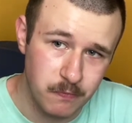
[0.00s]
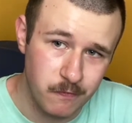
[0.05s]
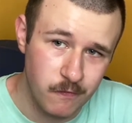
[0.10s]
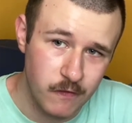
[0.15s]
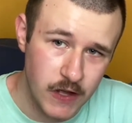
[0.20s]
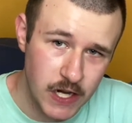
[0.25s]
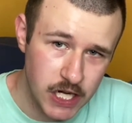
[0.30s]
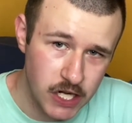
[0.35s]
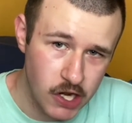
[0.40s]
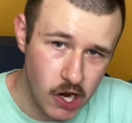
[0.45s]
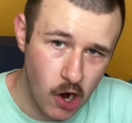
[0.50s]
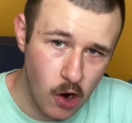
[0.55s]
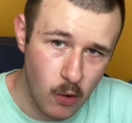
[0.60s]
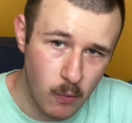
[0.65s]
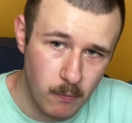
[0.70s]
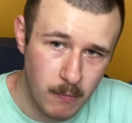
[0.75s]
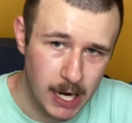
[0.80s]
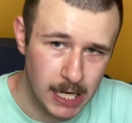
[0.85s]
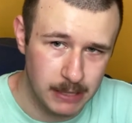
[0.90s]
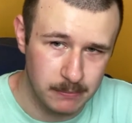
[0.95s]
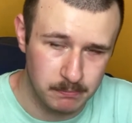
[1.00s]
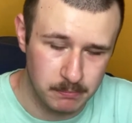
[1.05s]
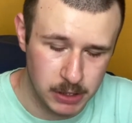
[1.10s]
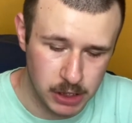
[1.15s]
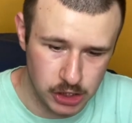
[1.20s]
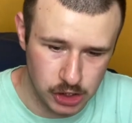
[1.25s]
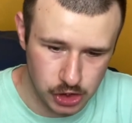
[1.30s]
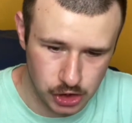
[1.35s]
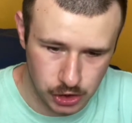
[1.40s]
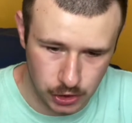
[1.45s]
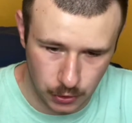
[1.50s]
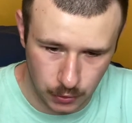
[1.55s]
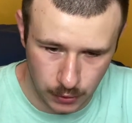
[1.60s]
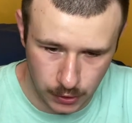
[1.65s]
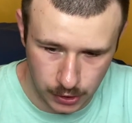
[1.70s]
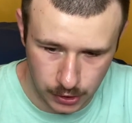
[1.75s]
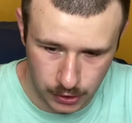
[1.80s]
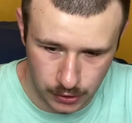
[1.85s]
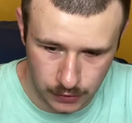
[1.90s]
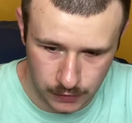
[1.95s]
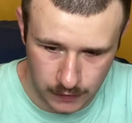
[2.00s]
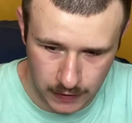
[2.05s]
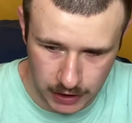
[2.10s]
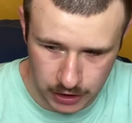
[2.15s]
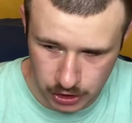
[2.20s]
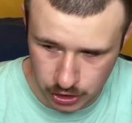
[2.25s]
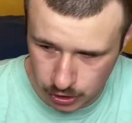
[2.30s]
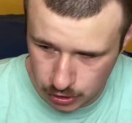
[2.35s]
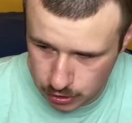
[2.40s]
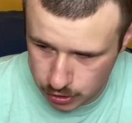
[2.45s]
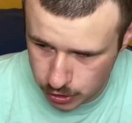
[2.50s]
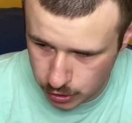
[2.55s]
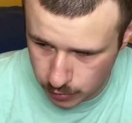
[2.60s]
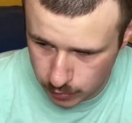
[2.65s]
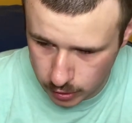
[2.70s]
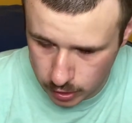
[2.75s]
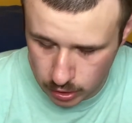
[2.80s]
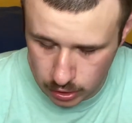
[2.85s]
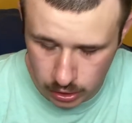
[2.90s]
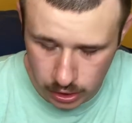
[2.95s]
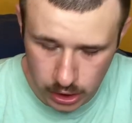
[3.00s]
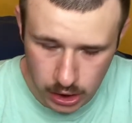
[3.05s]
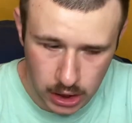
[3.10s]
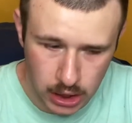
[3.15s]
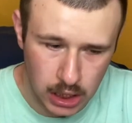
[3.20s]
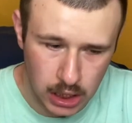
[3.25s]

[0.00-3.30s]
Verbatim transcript: video might be shorter than usual